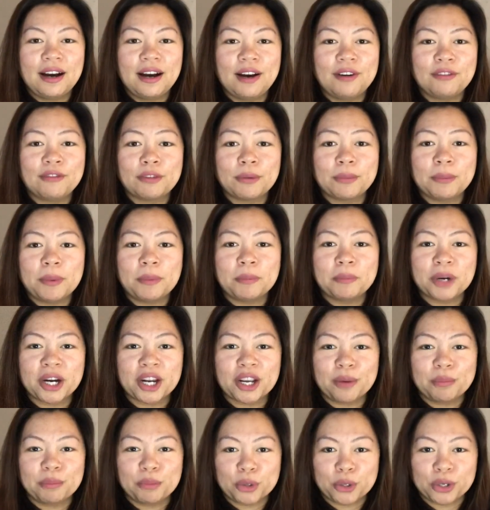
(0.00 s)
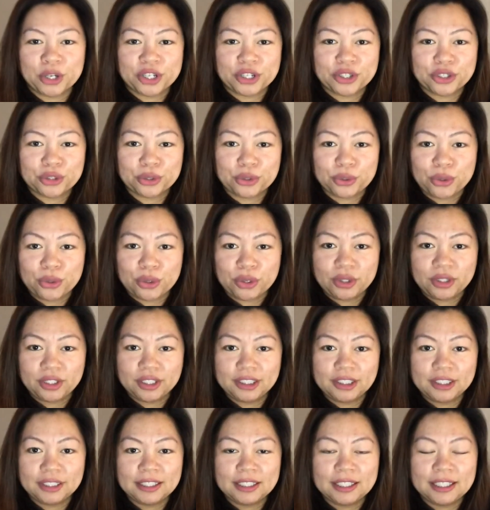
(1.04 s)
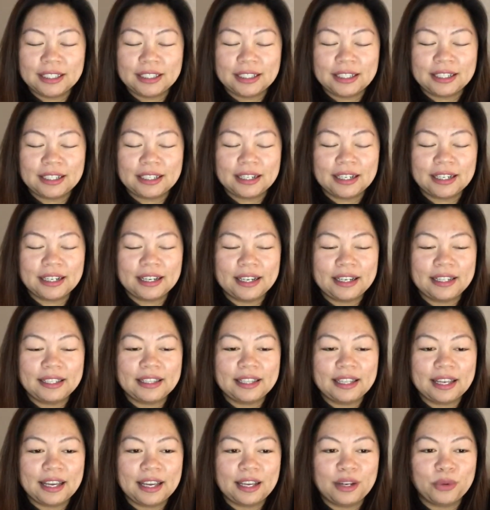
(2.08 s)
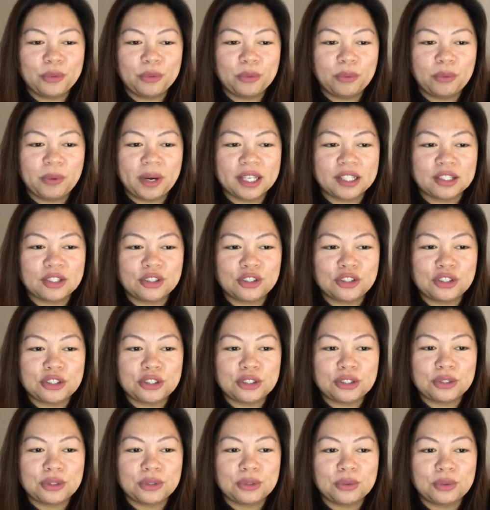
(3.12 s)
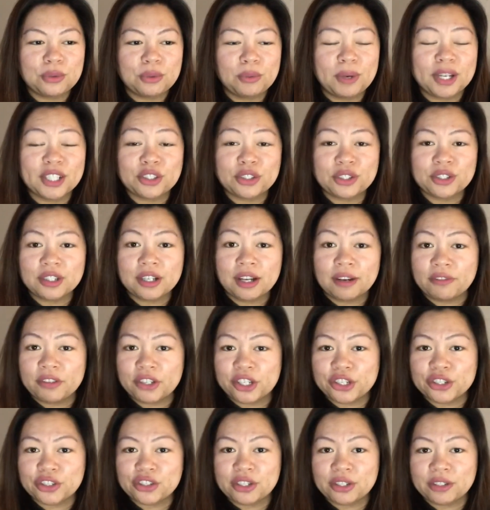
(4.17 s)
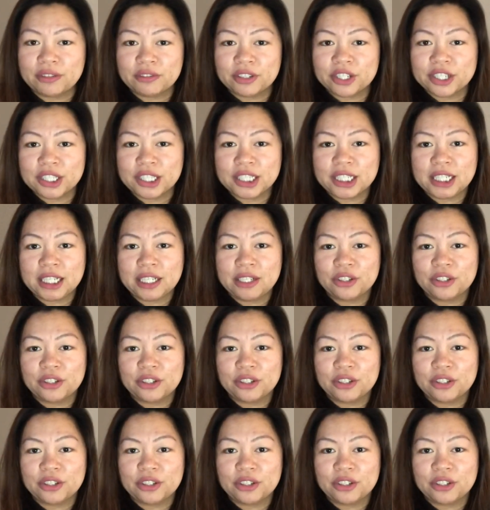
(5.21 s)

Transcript: from a brick and mortar school. I then went to Western Governors University,